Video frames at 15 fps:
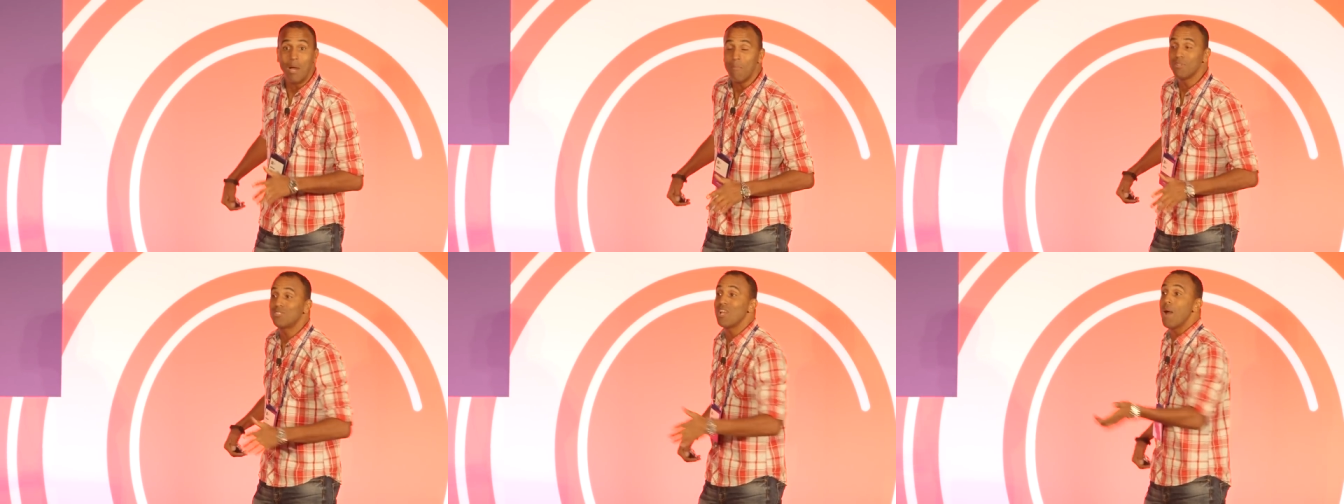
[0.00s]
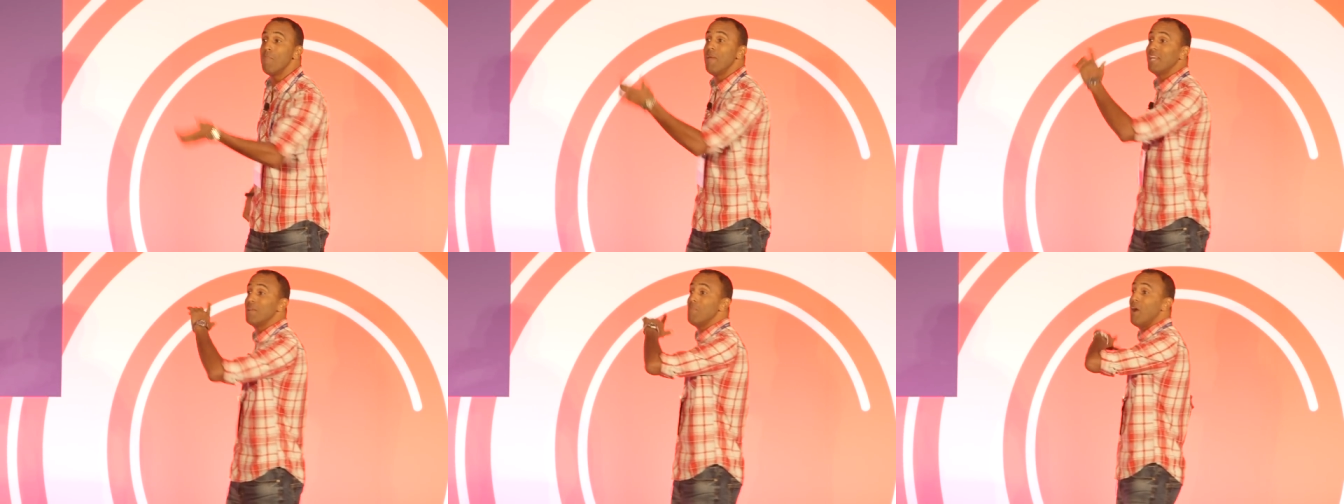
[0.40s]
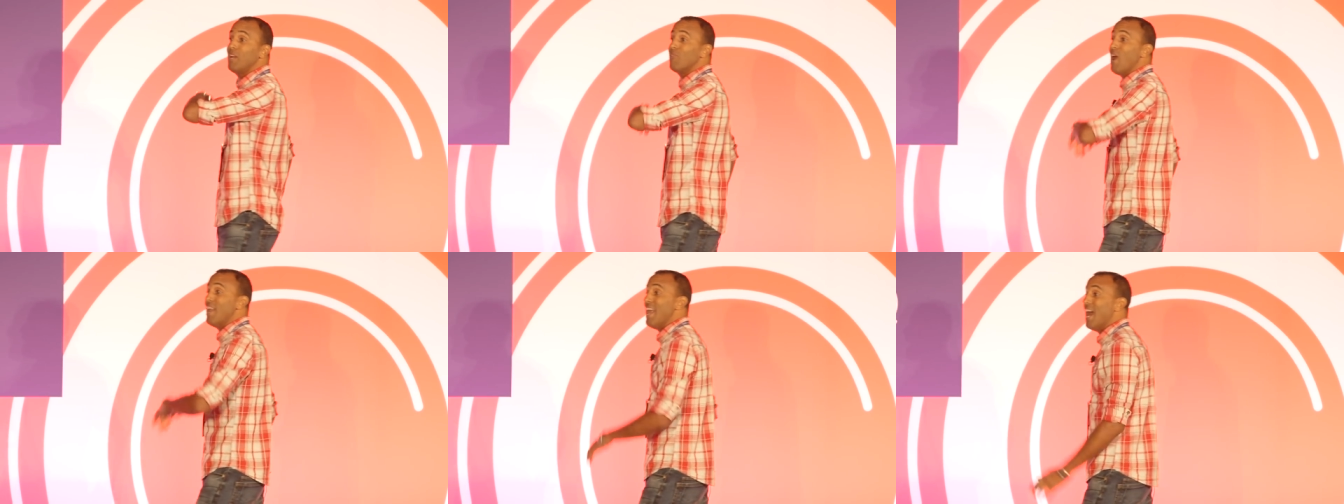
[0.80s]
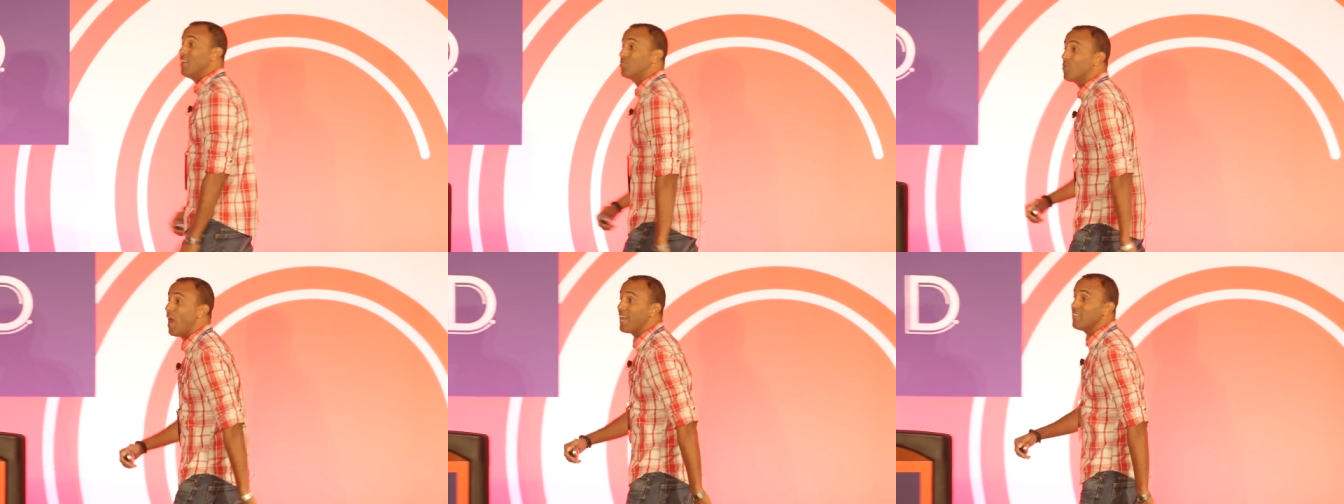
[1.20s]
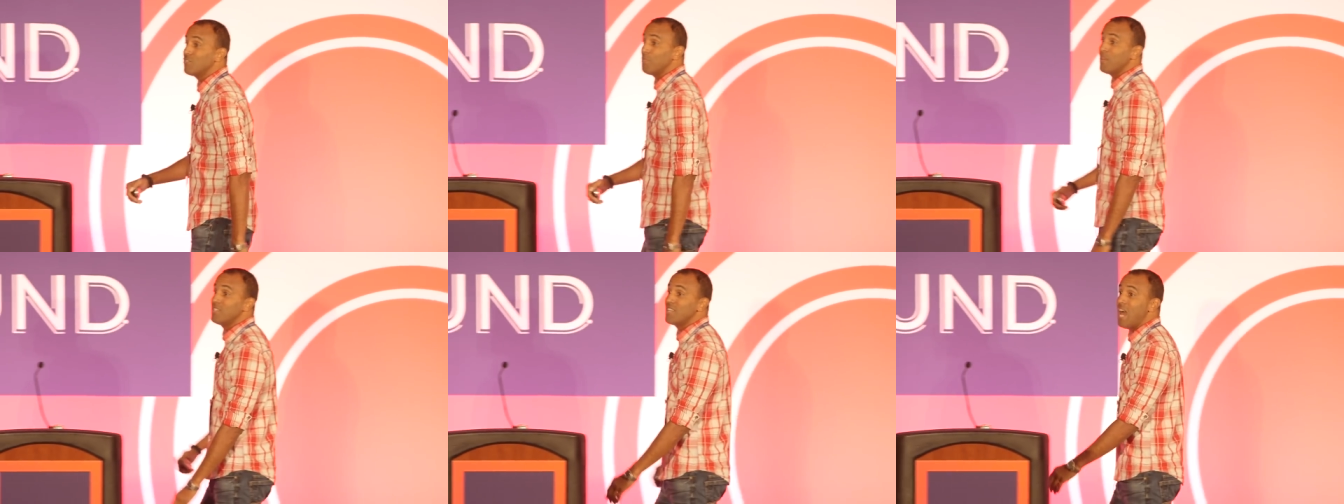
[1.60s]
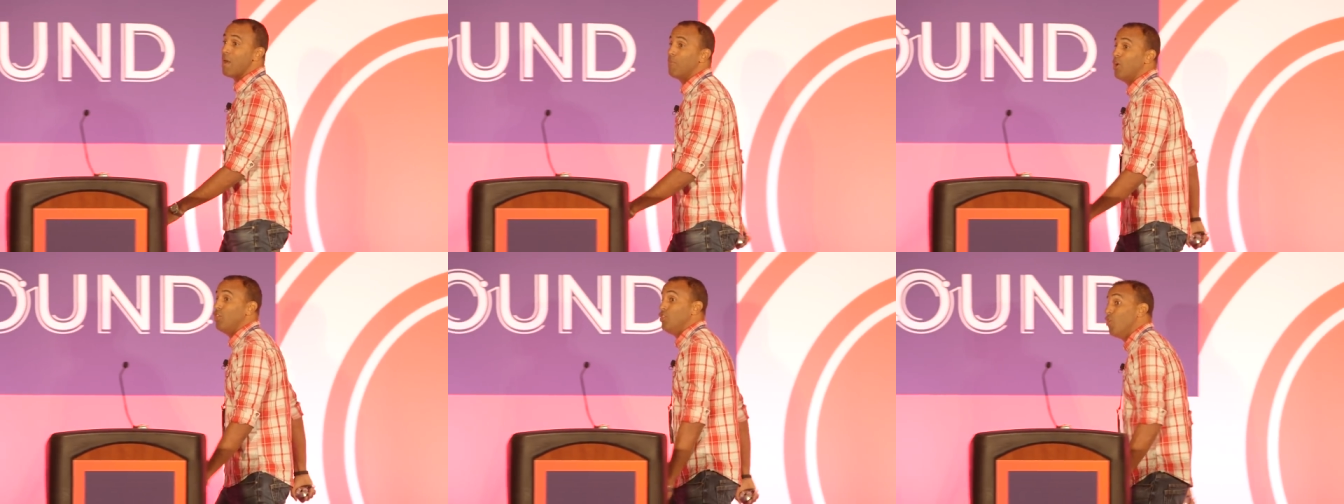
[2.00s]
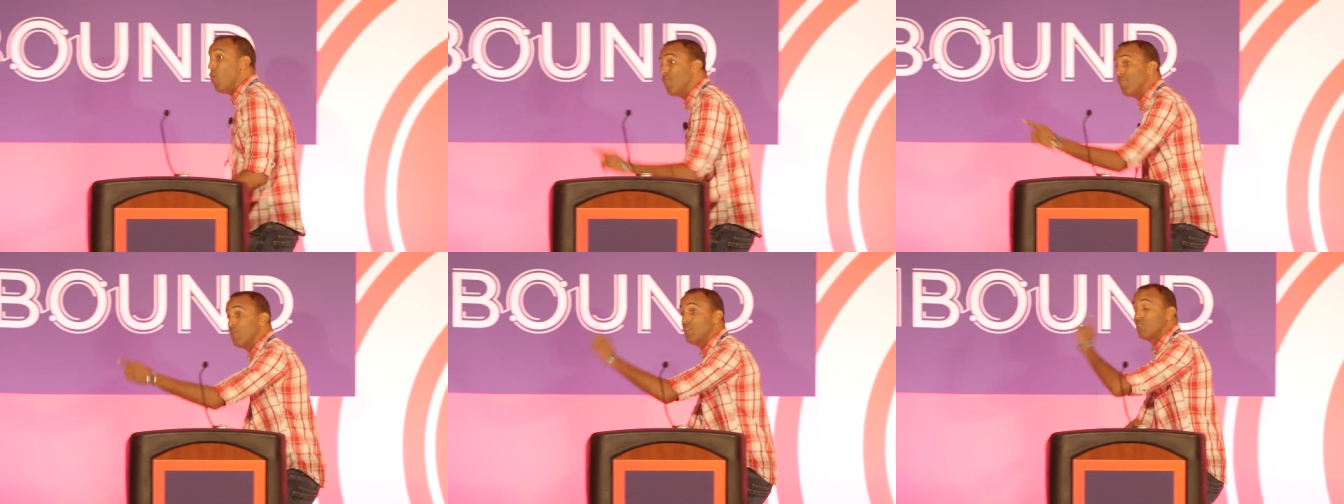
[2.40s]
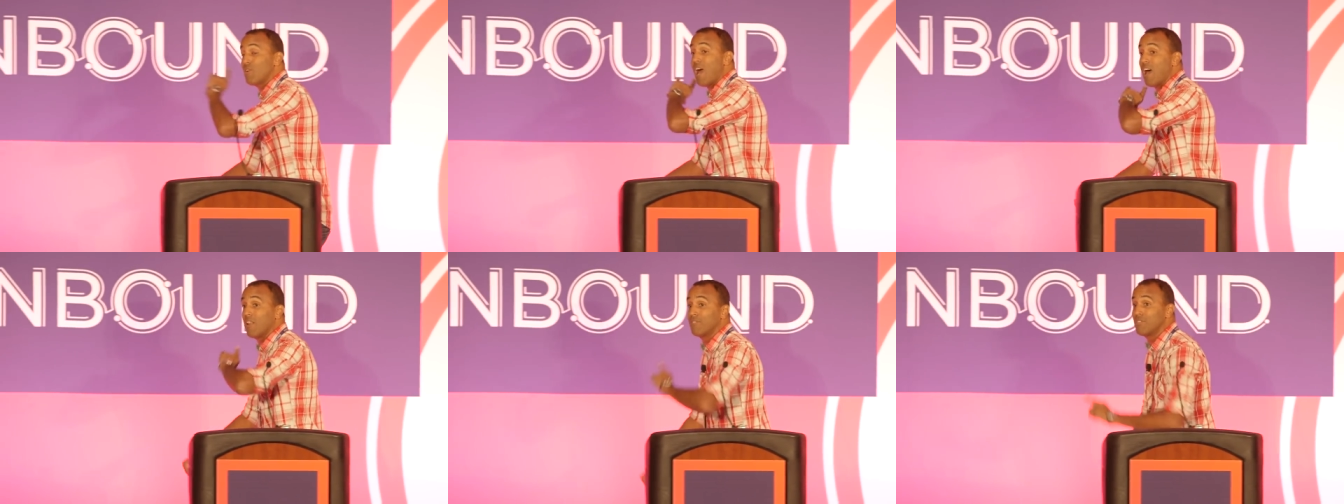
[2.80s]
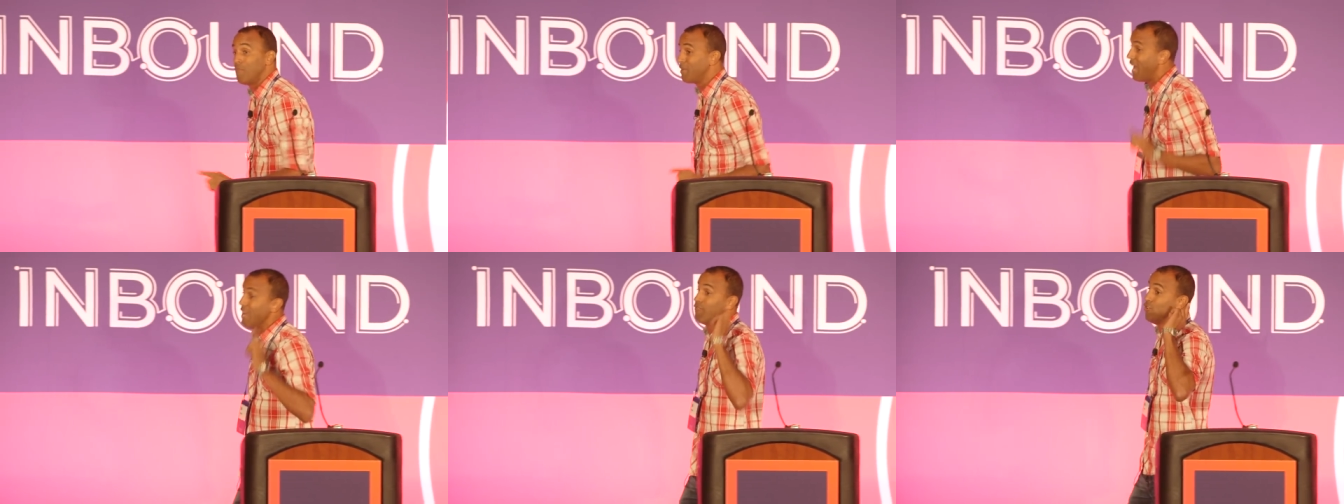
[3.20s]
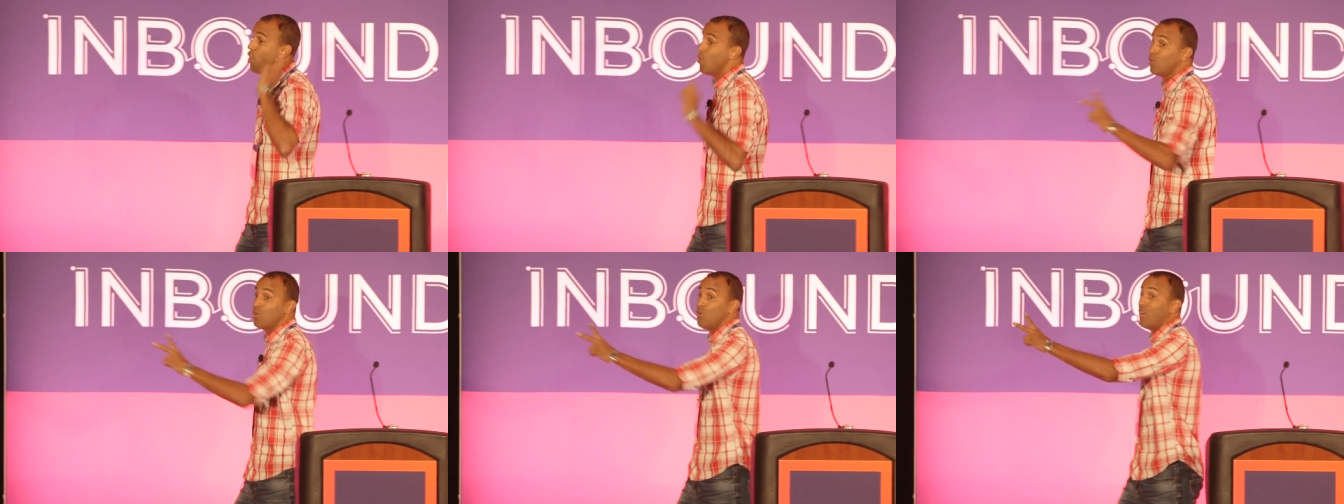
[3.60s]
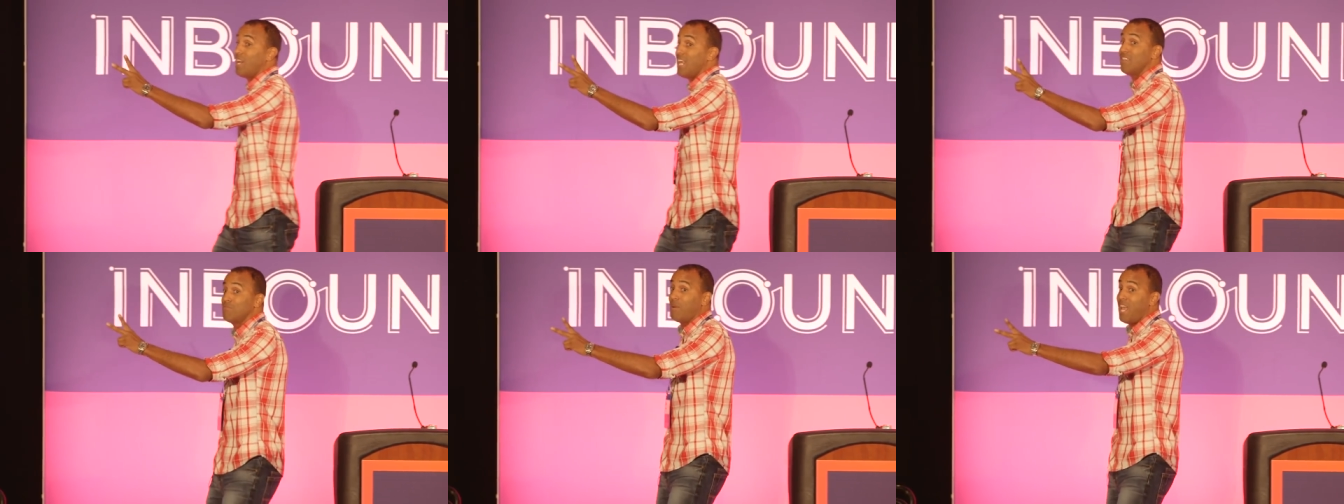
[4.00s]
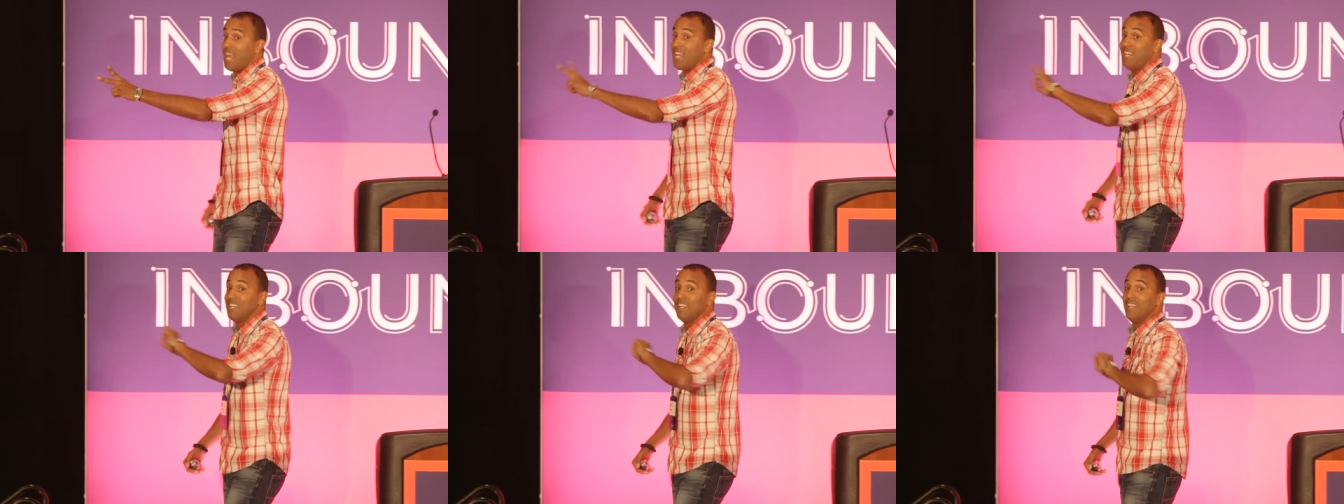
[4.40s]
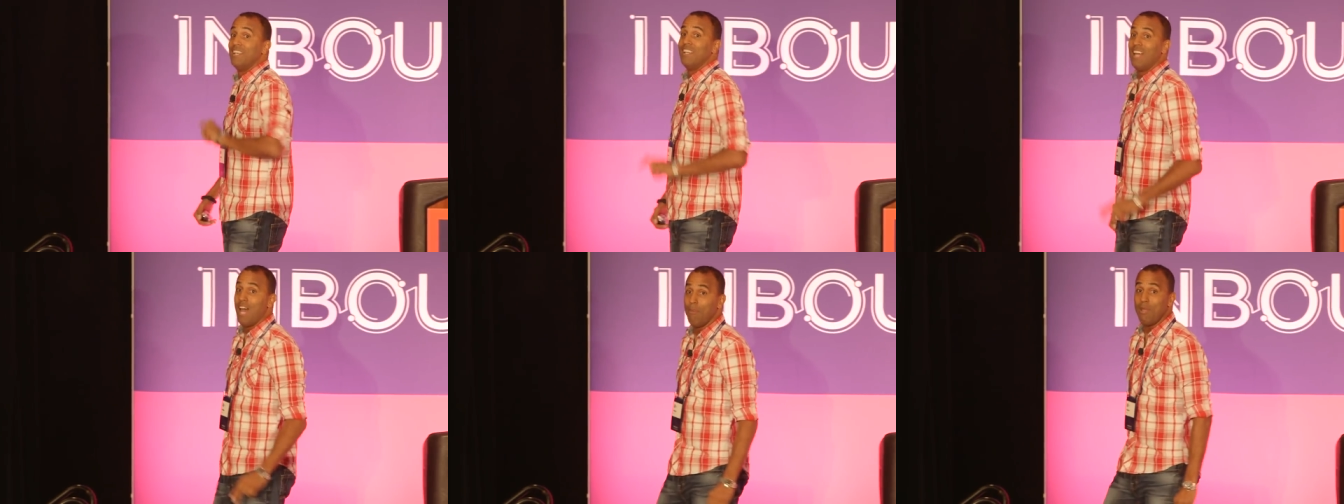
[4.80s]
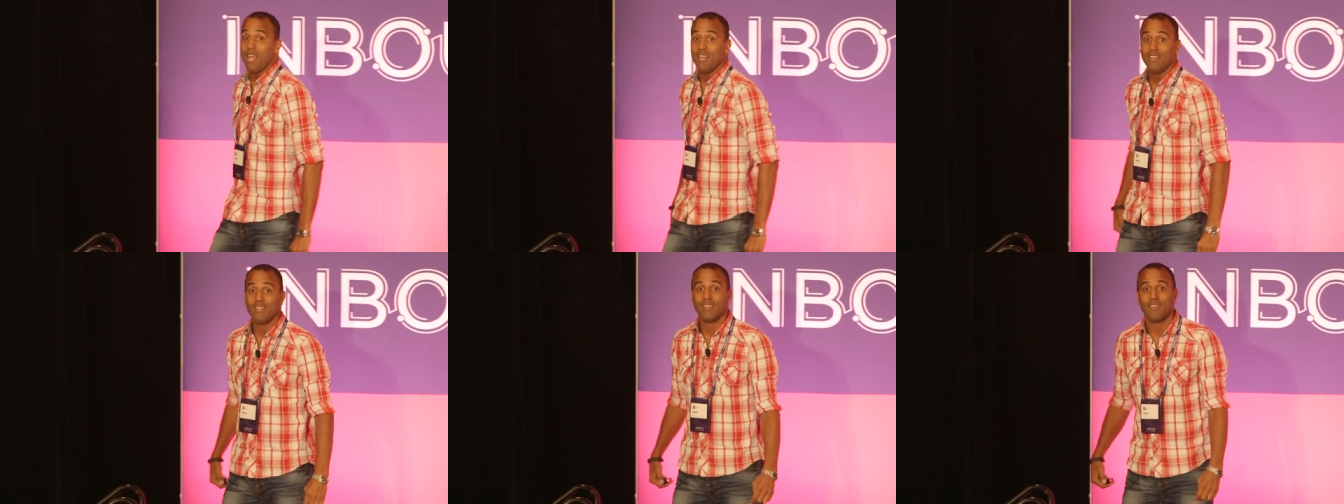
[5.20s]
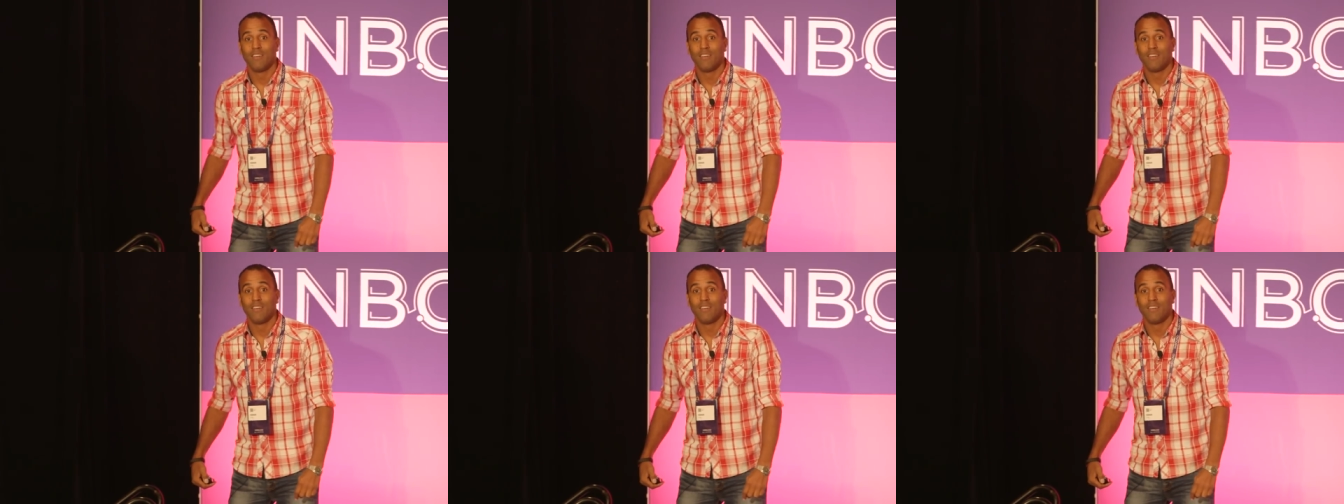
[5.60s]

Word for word: I'm going to stop making money right now so I can spend time on your free trial of something I have no clue what it is, but hey, I'm in.